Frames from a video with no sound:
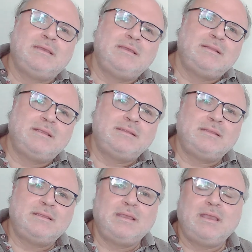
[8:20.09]
in an
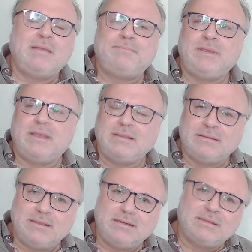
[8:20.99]
happy
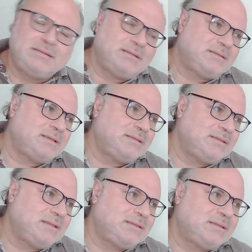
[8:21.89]
ending in the sense
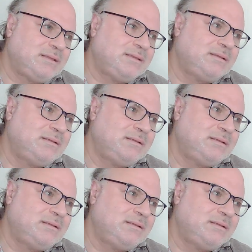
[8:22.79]
that uh,